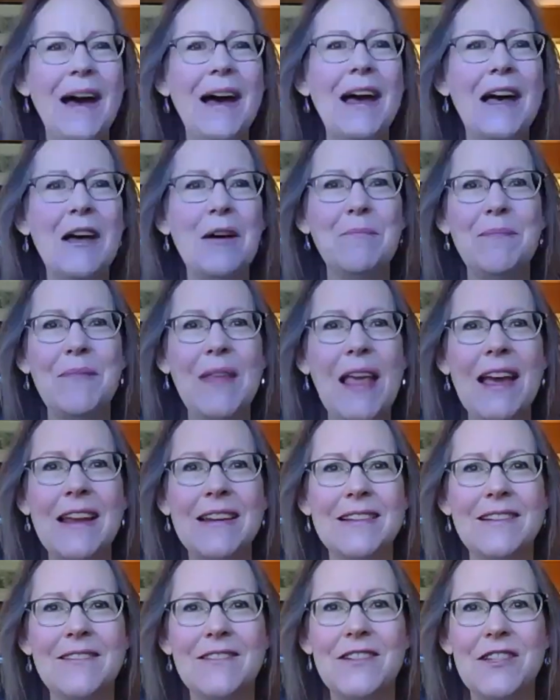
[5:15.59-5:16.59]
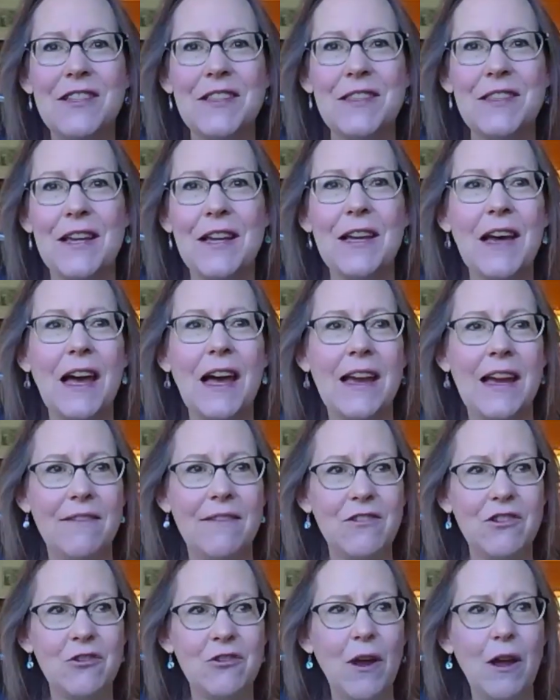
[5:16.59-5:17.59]
And you just think, I
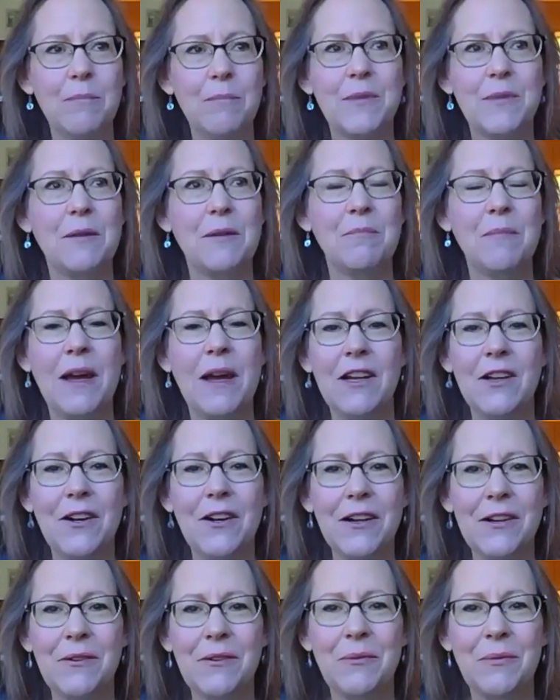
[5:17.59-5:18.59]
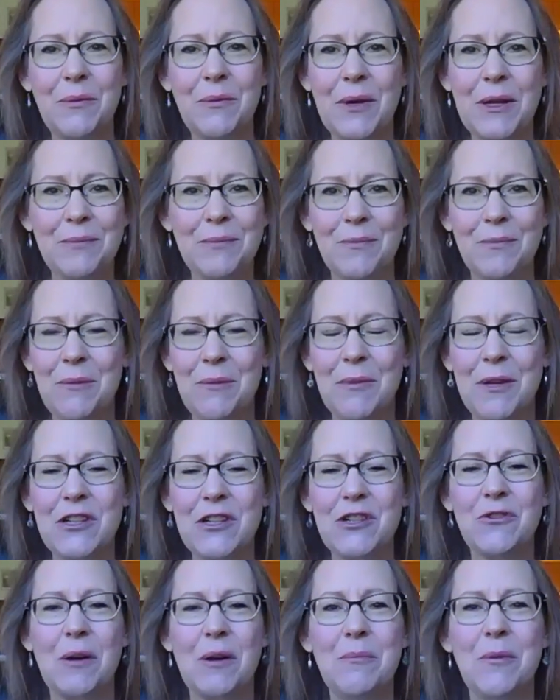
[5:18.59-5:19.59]
have shrubs in my garden. What would a
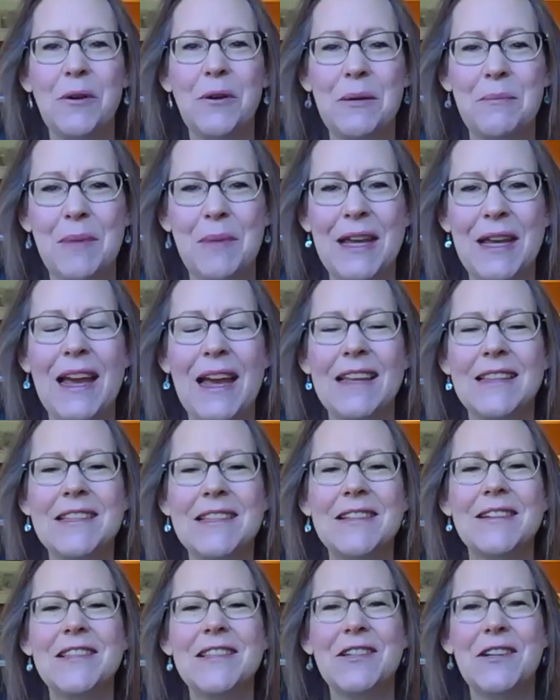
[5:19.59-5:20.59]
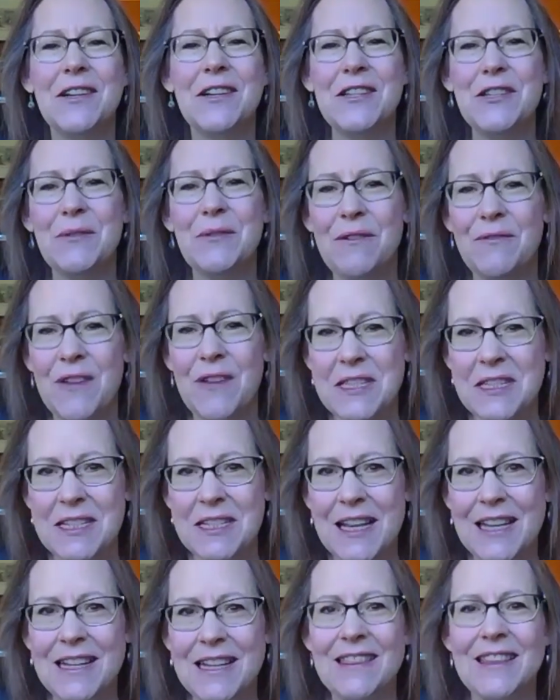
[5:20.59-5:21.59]
shrubbery be? And so I started to
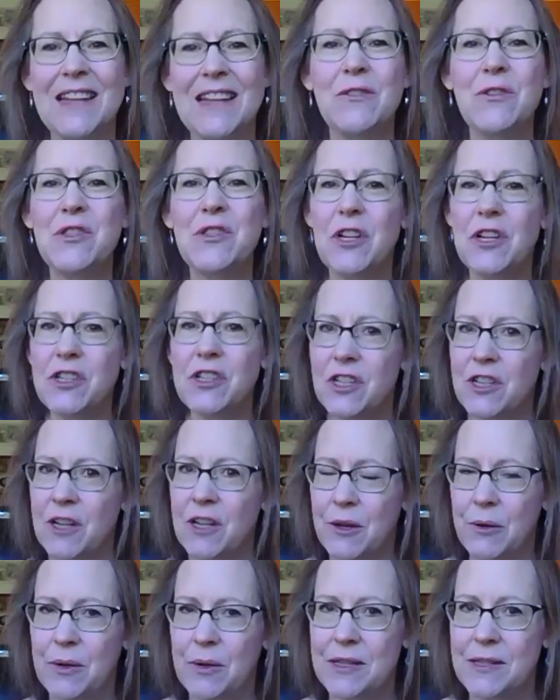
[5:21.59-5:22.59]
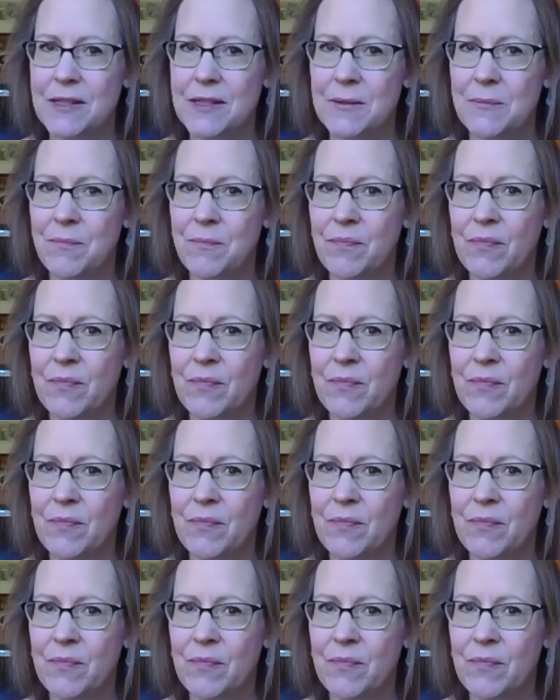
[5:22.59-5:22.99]
investigate it. And then you start to notice.